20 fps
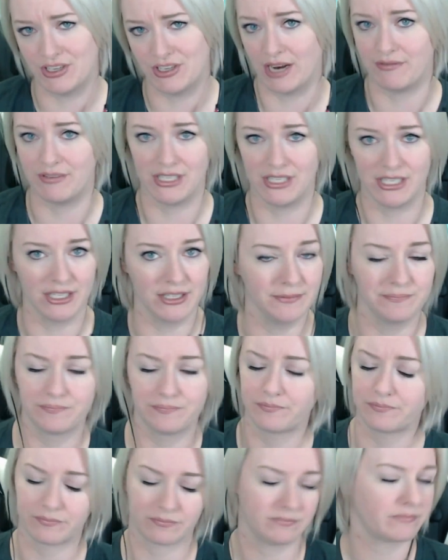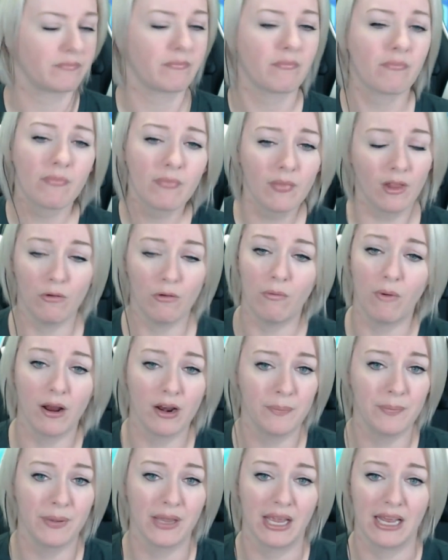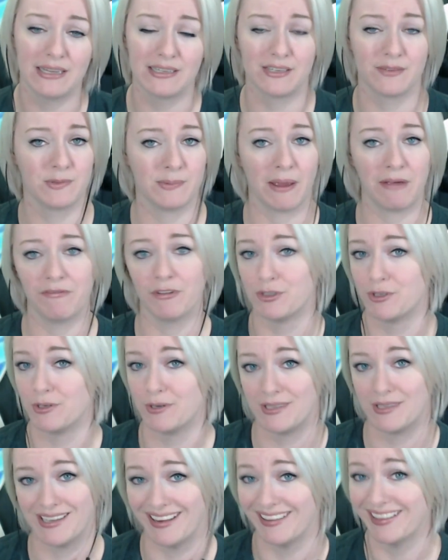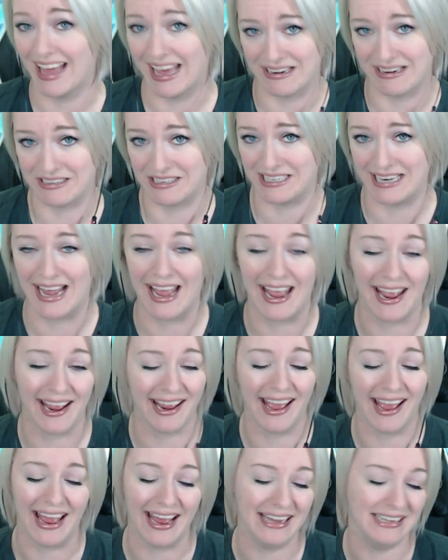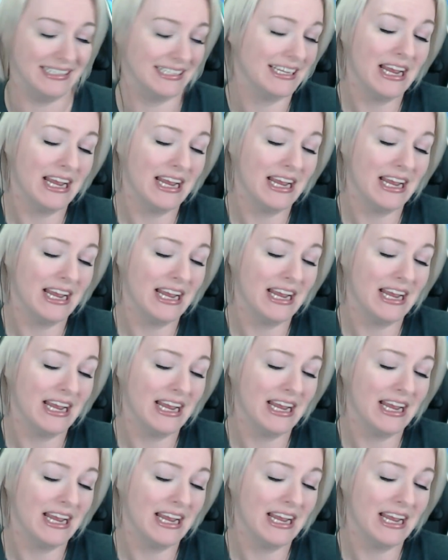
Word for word: I've still run up against some Spiteful Druids on ladder today, and